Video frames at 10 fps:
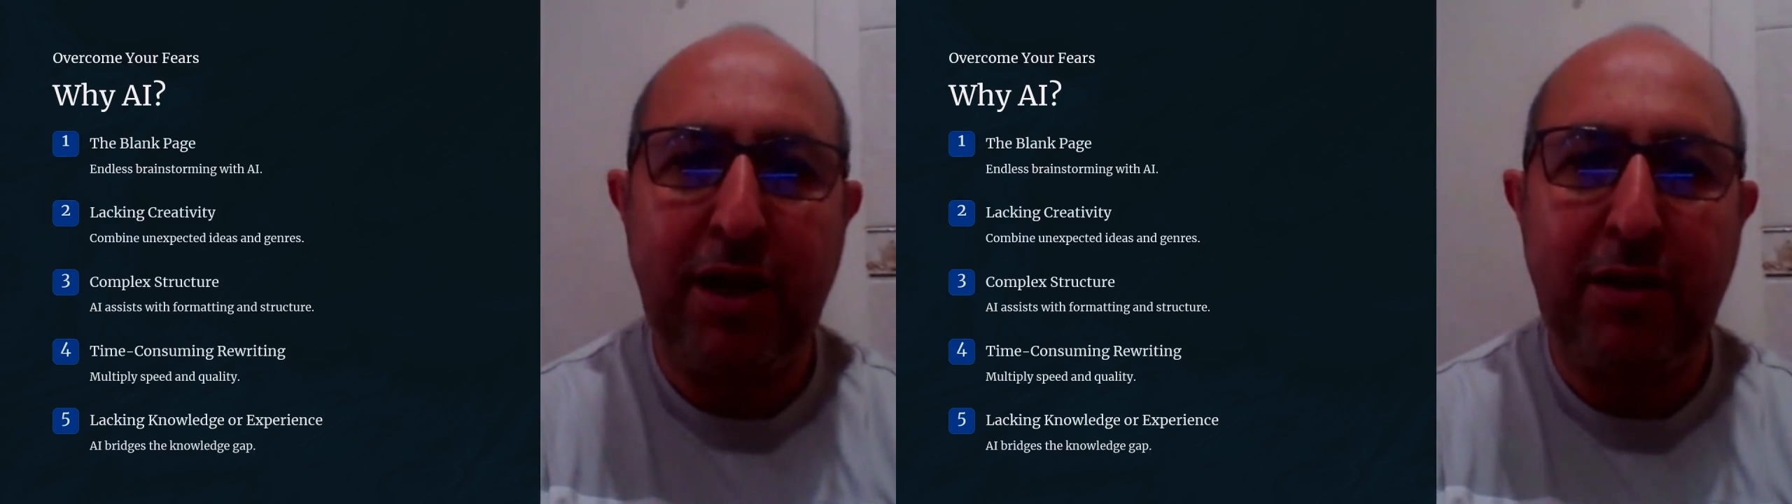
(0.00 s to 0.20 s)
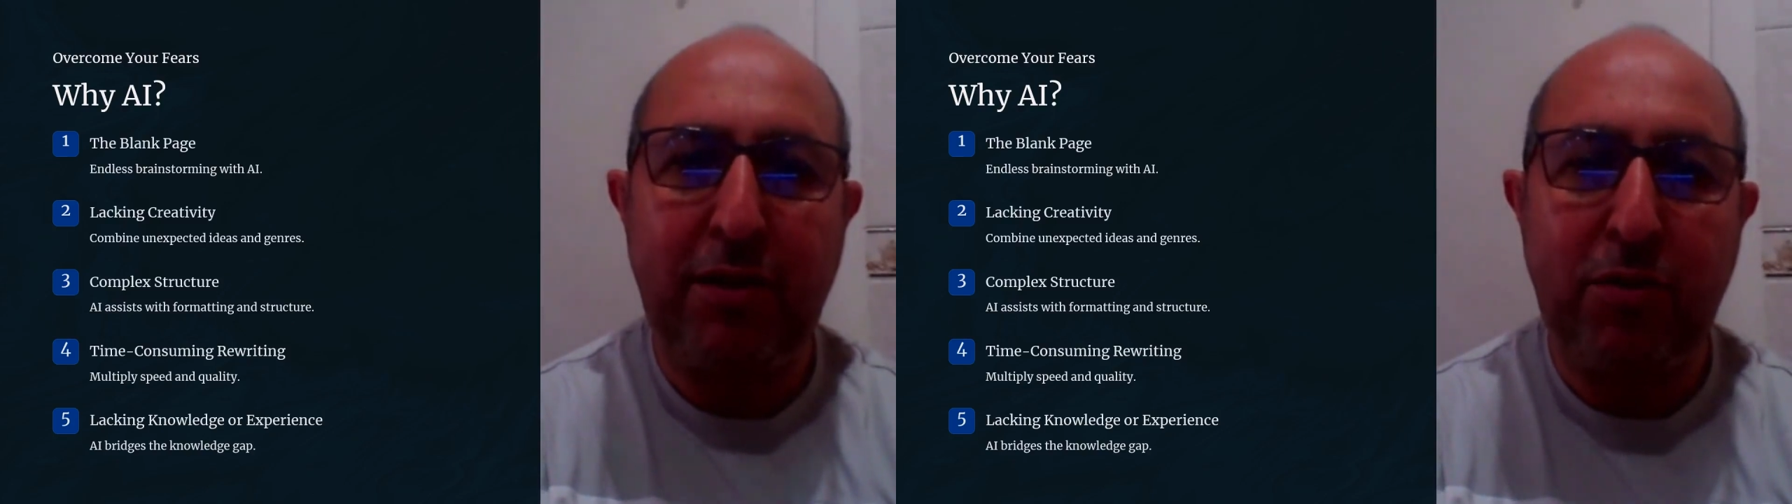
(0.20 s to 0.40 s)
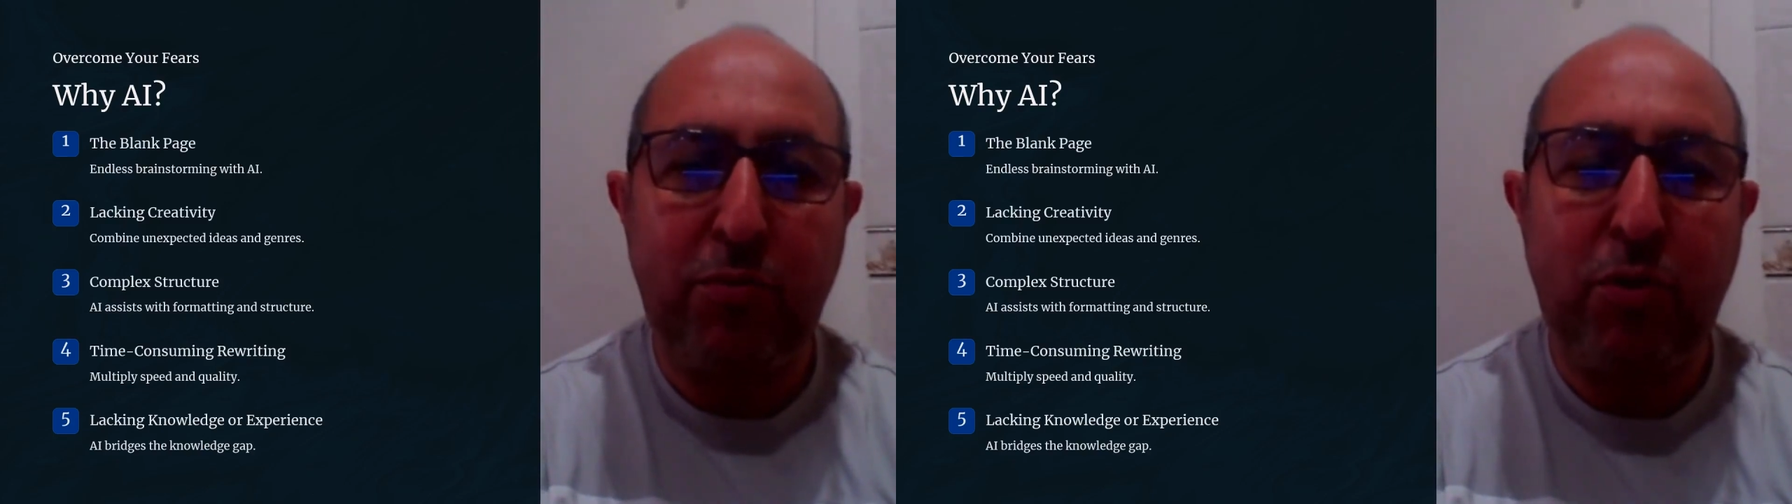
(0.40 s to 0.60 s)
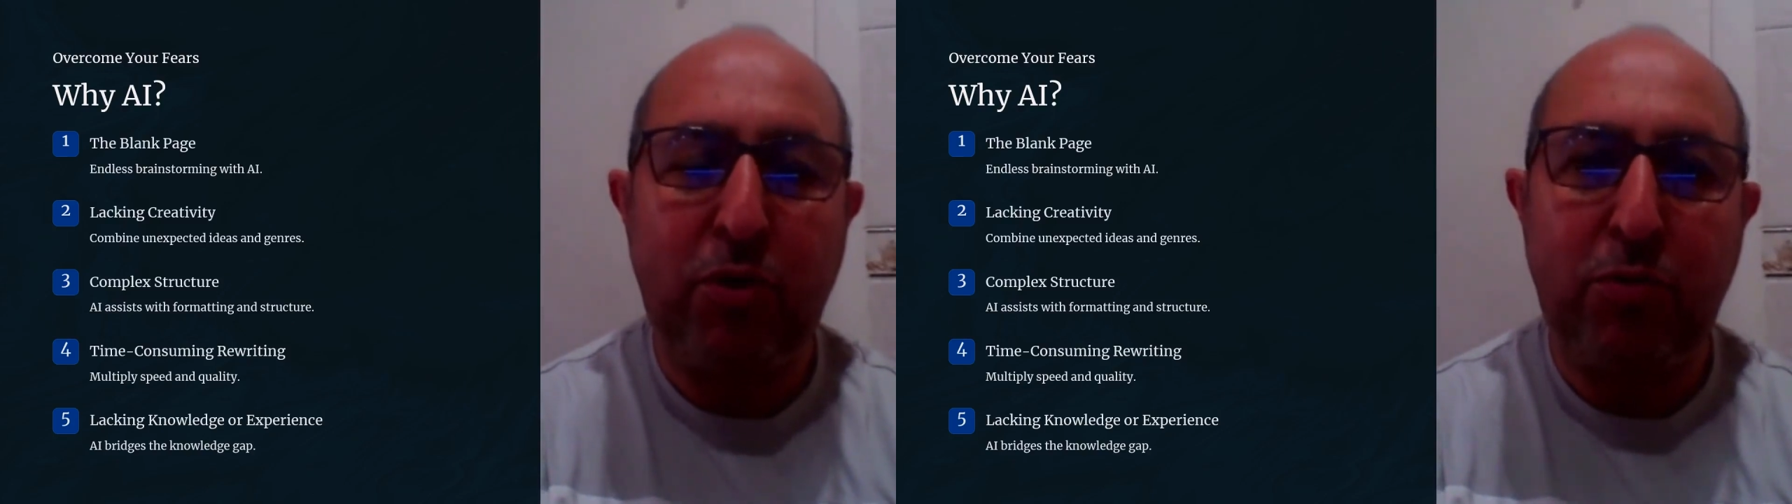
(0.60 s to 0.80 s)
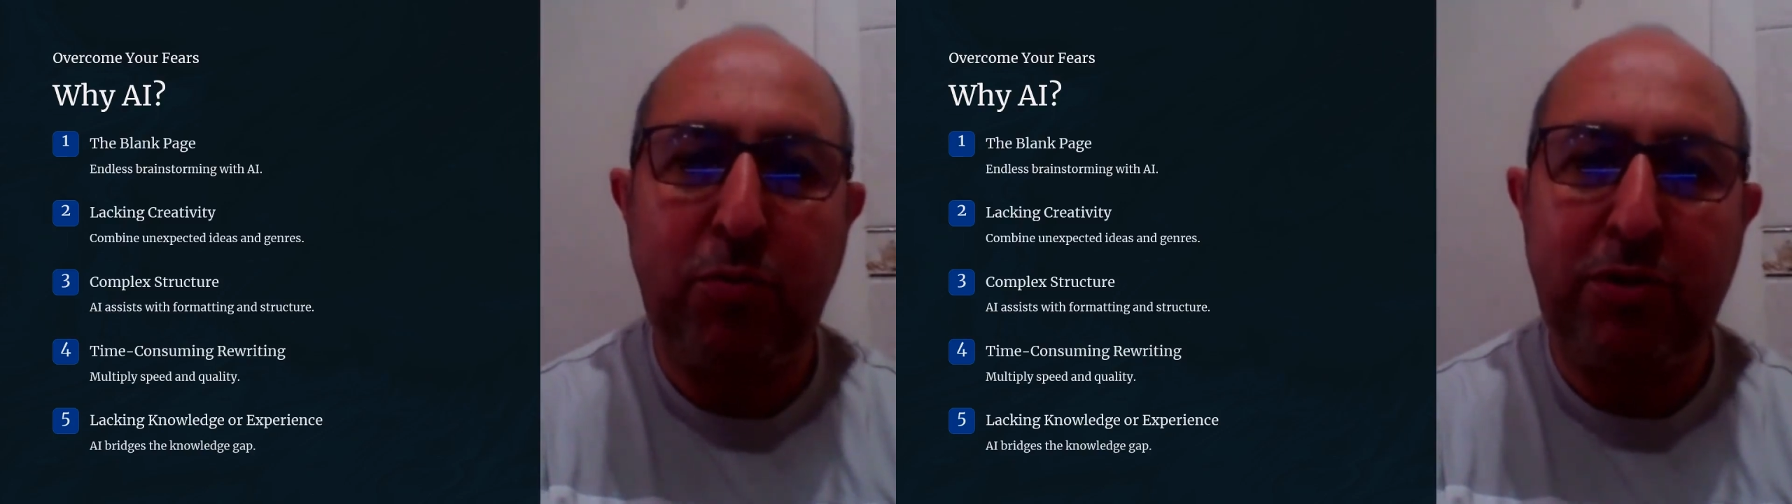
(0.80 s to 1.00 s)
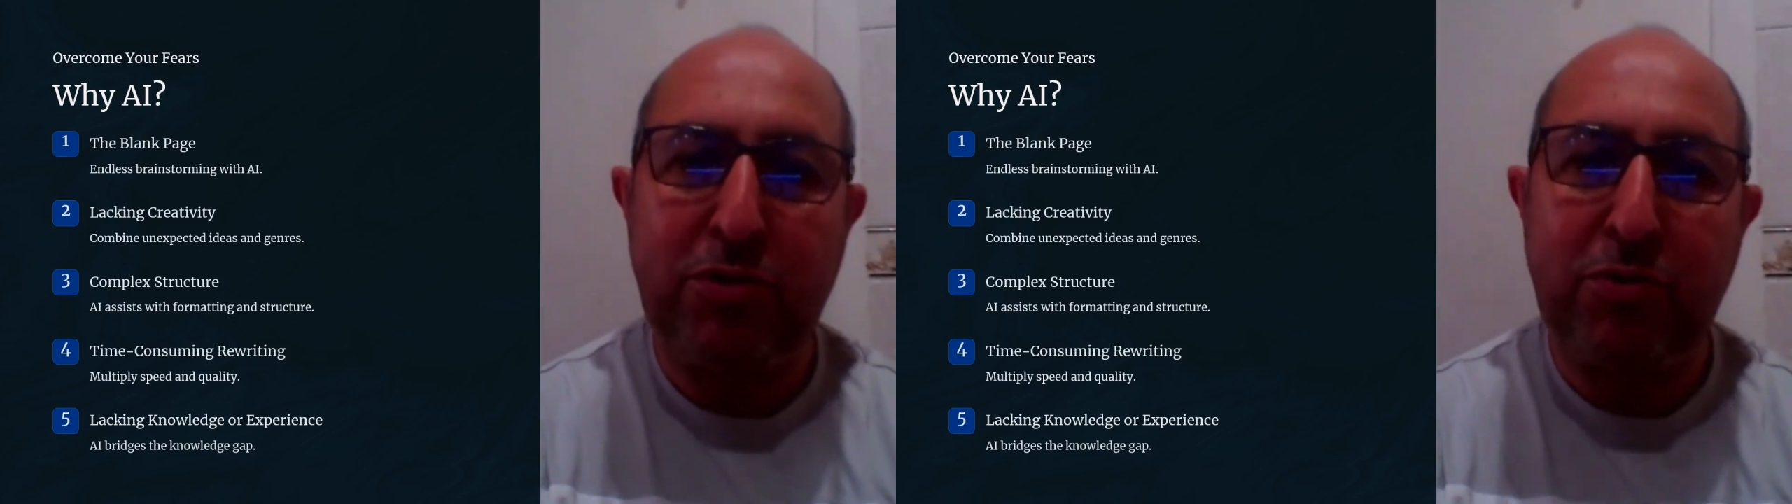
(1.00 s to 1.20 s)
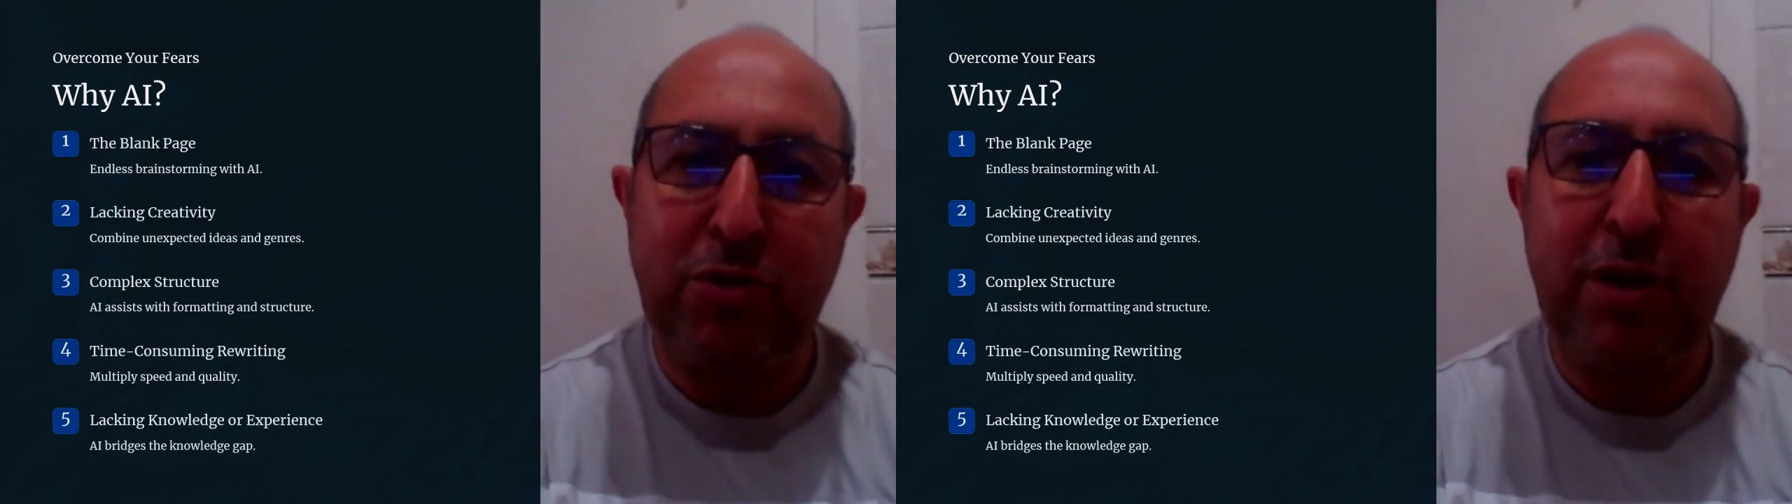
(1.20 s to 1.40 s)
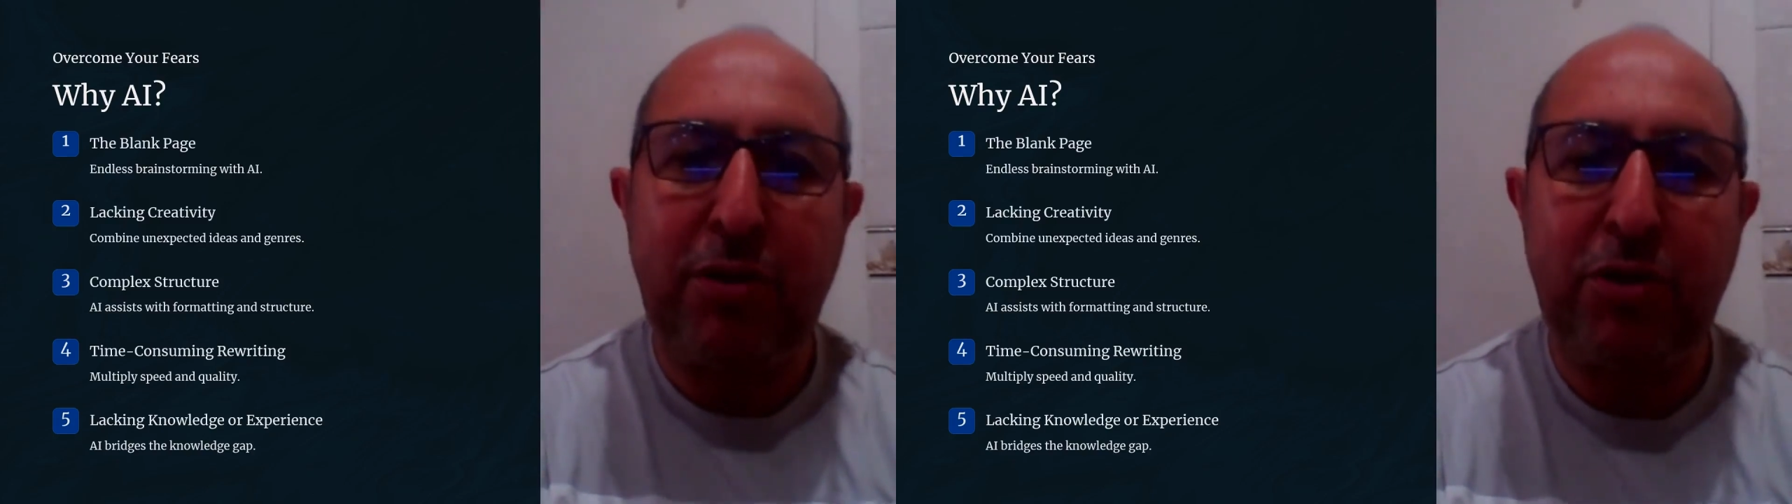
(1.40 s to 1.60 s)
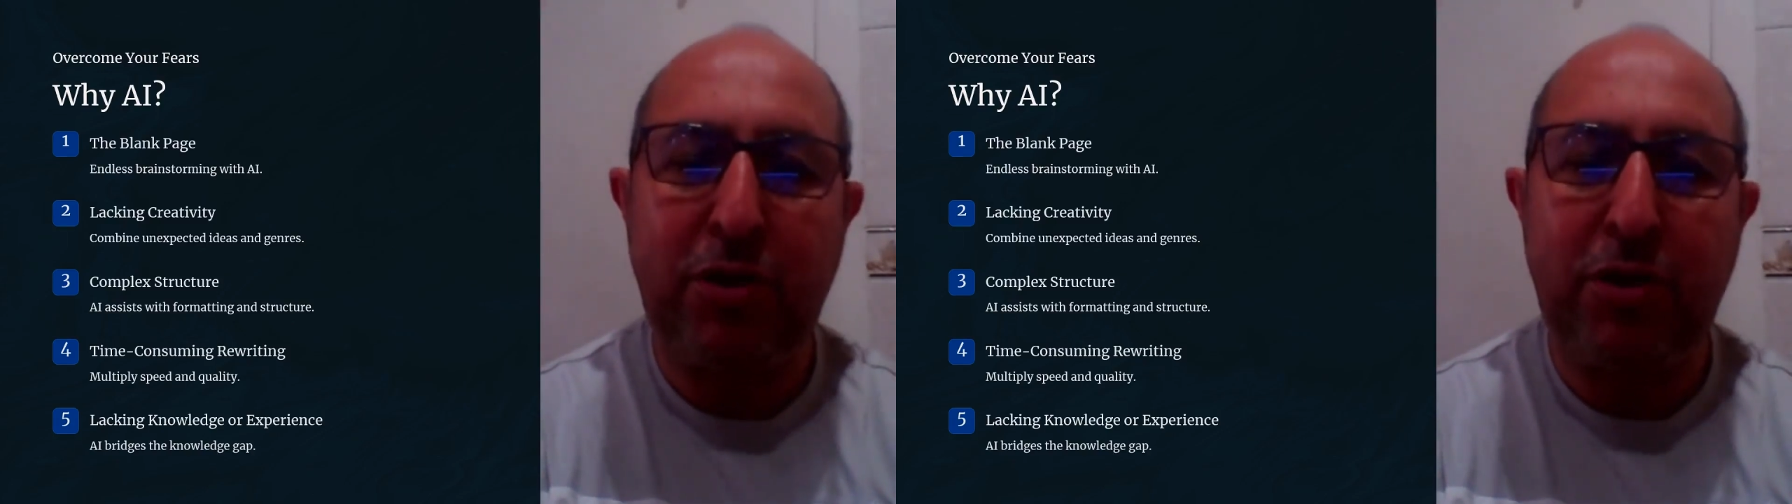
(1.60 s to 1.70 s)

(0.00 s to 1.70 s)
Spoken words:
unknown world with strange